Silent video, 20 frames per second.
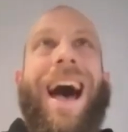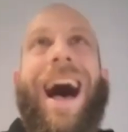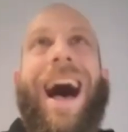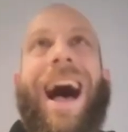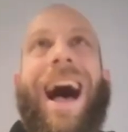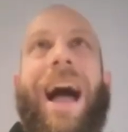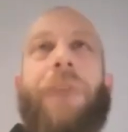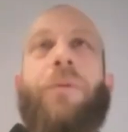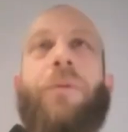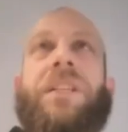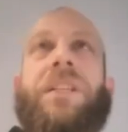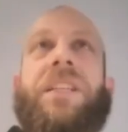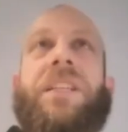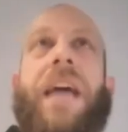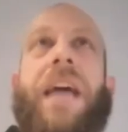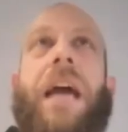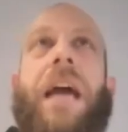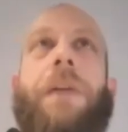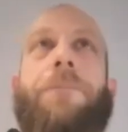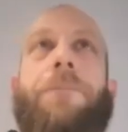I would
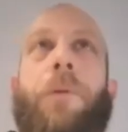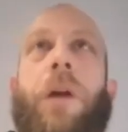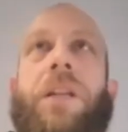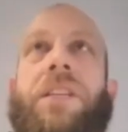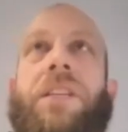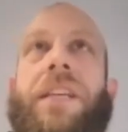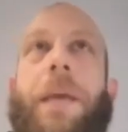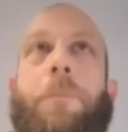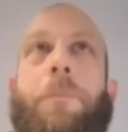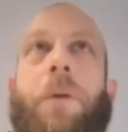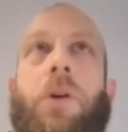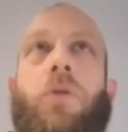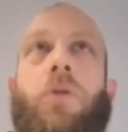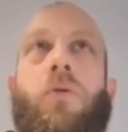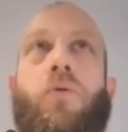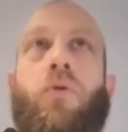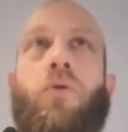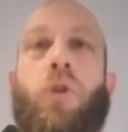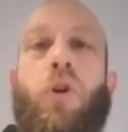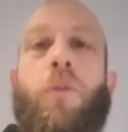say for a
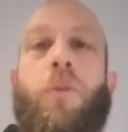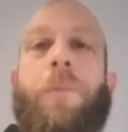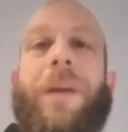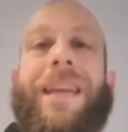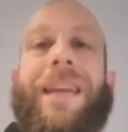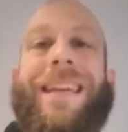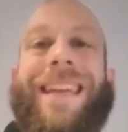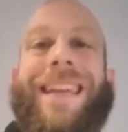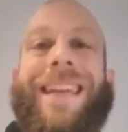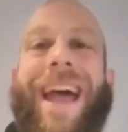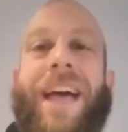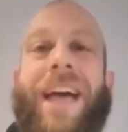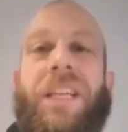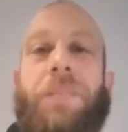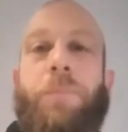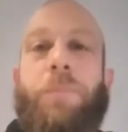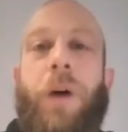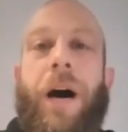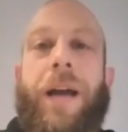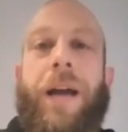typical group,
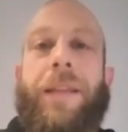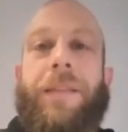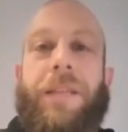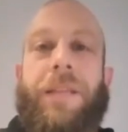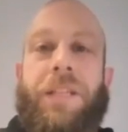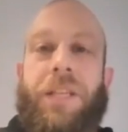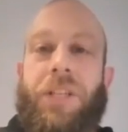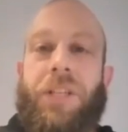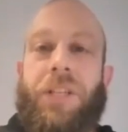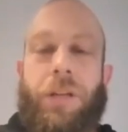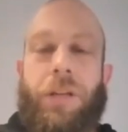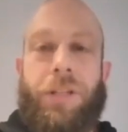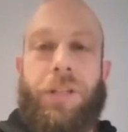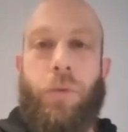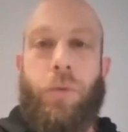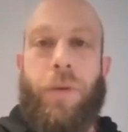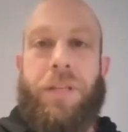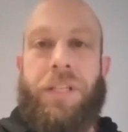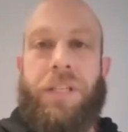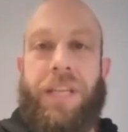yes, but this is
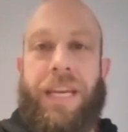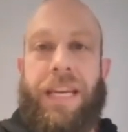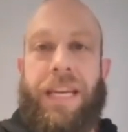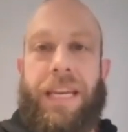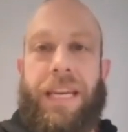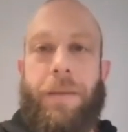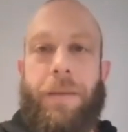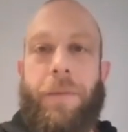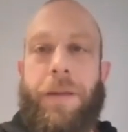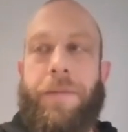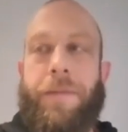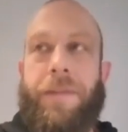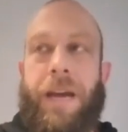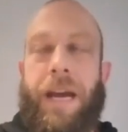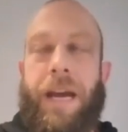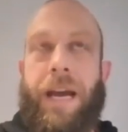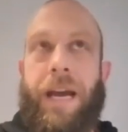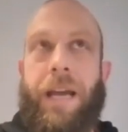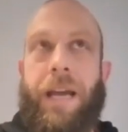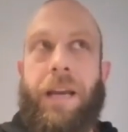also a team
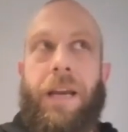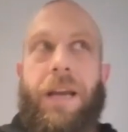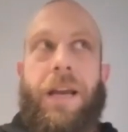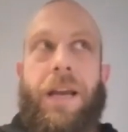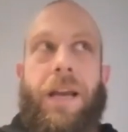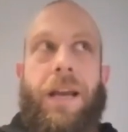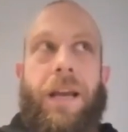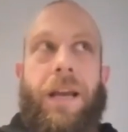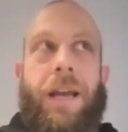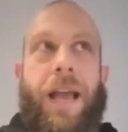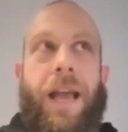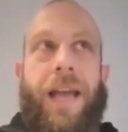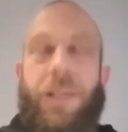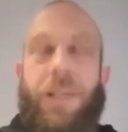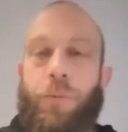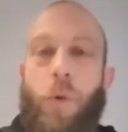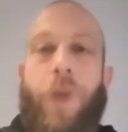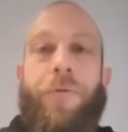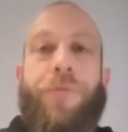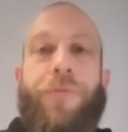that has
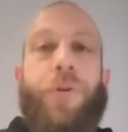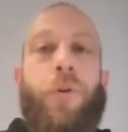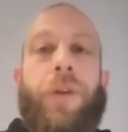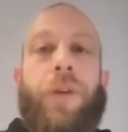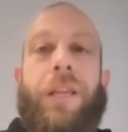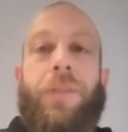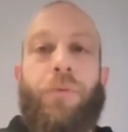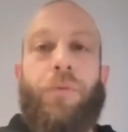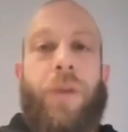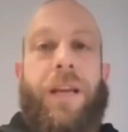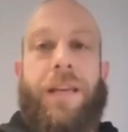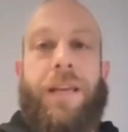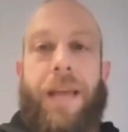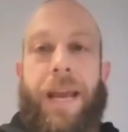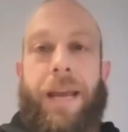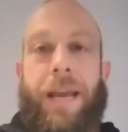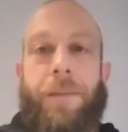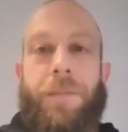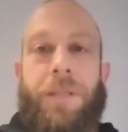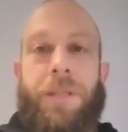won 33
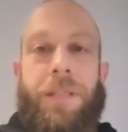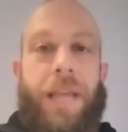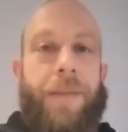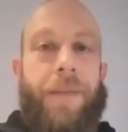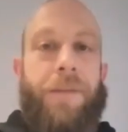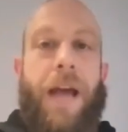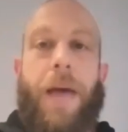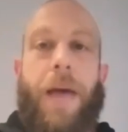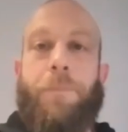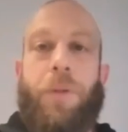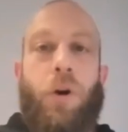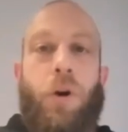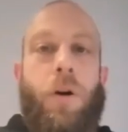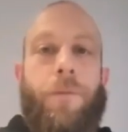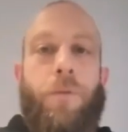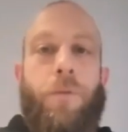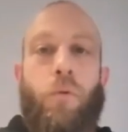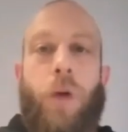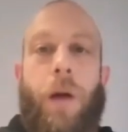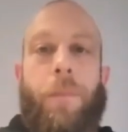games. They've not been
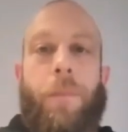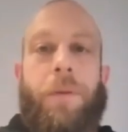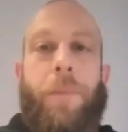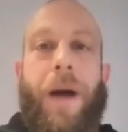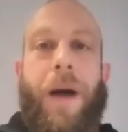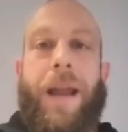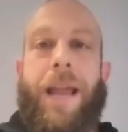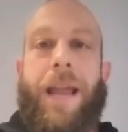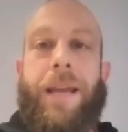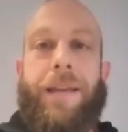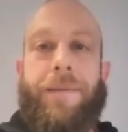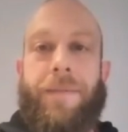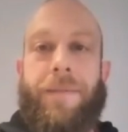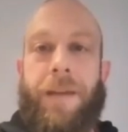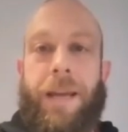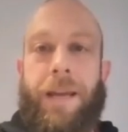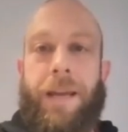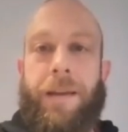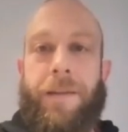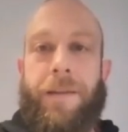overwhelmed by
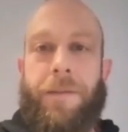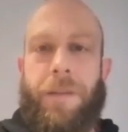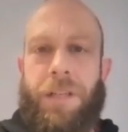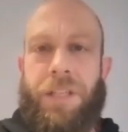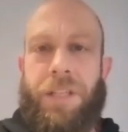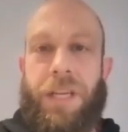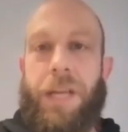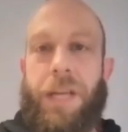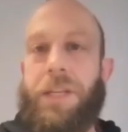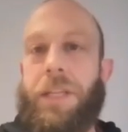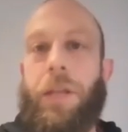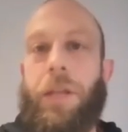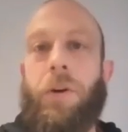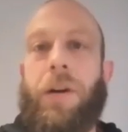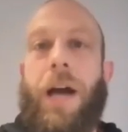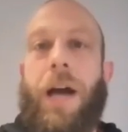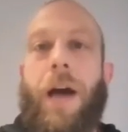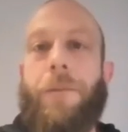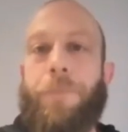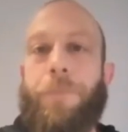anything this season. Their
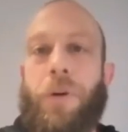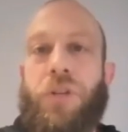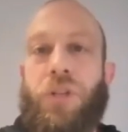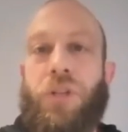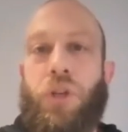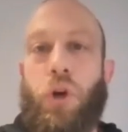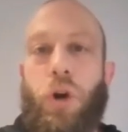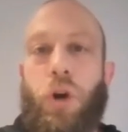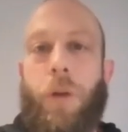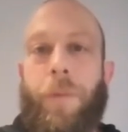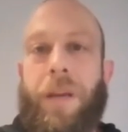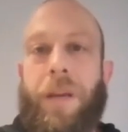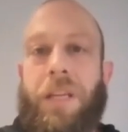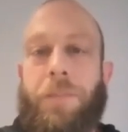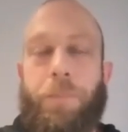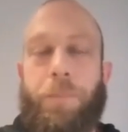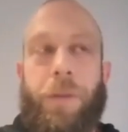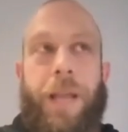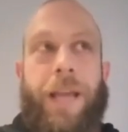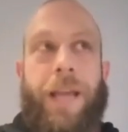conference tournament is
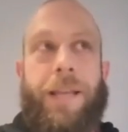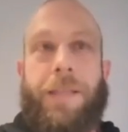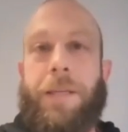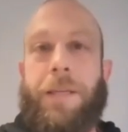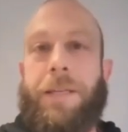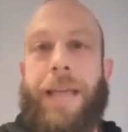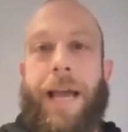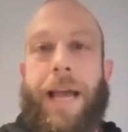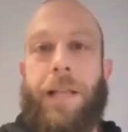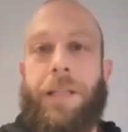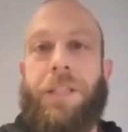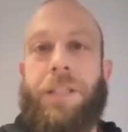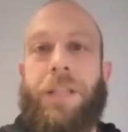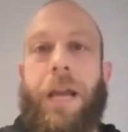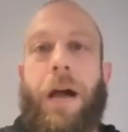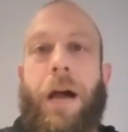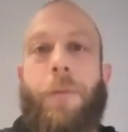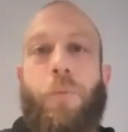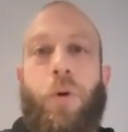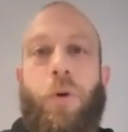played at the Dallas
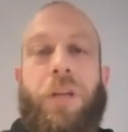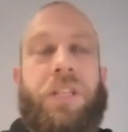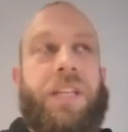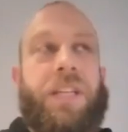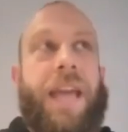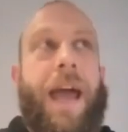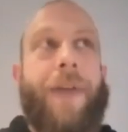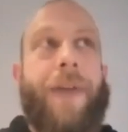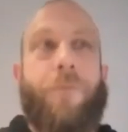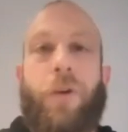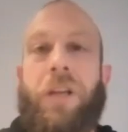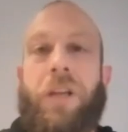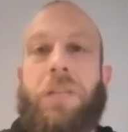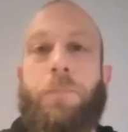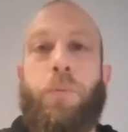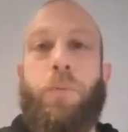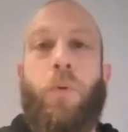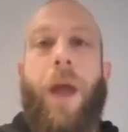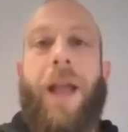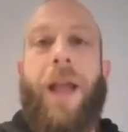Cowboys cavernous
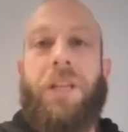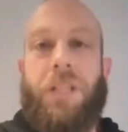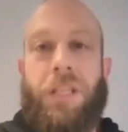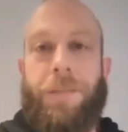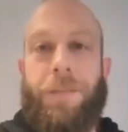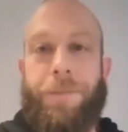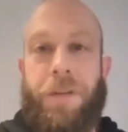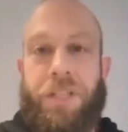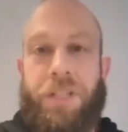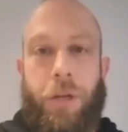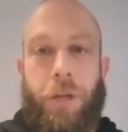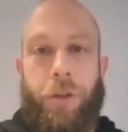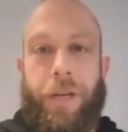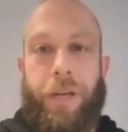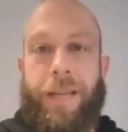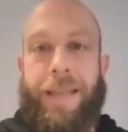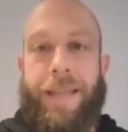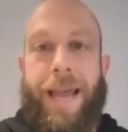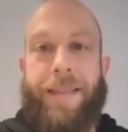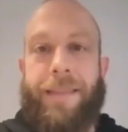practice
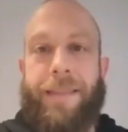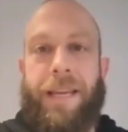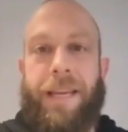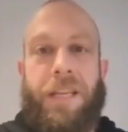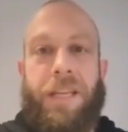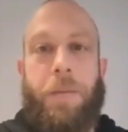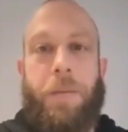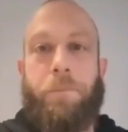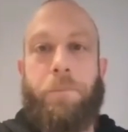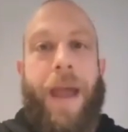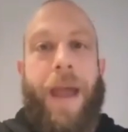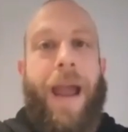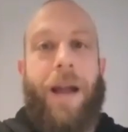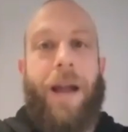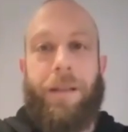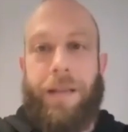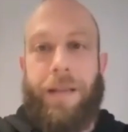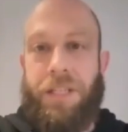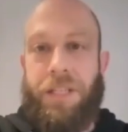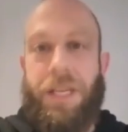facility. That thing is a
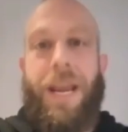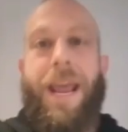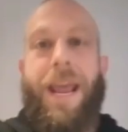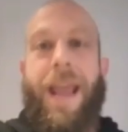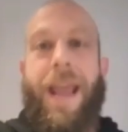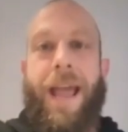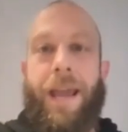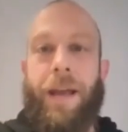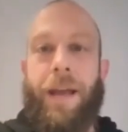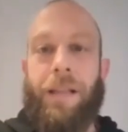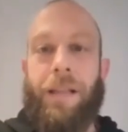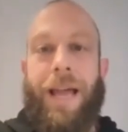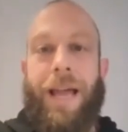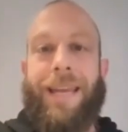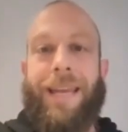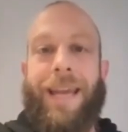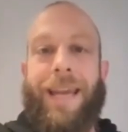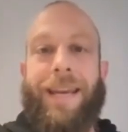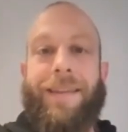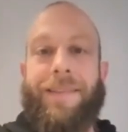palace and
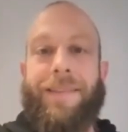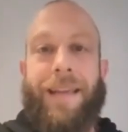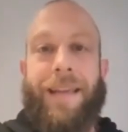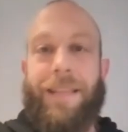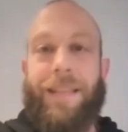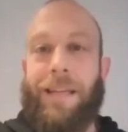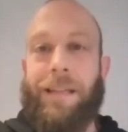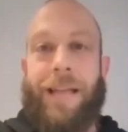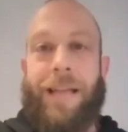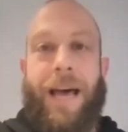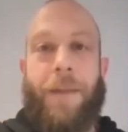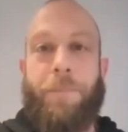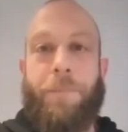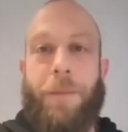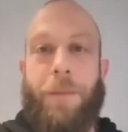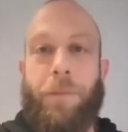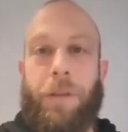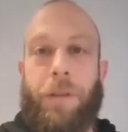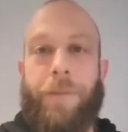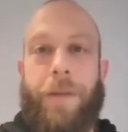unlike anything that a lot of
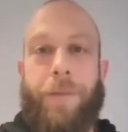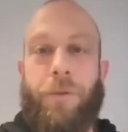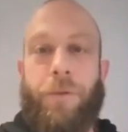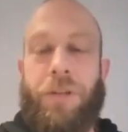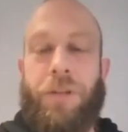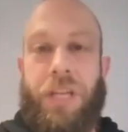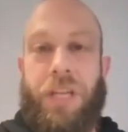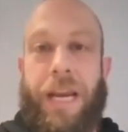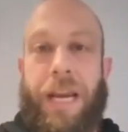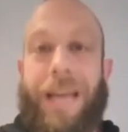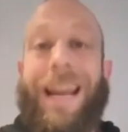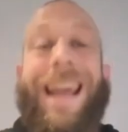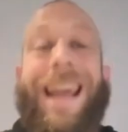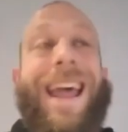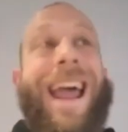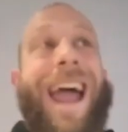people have ever seen.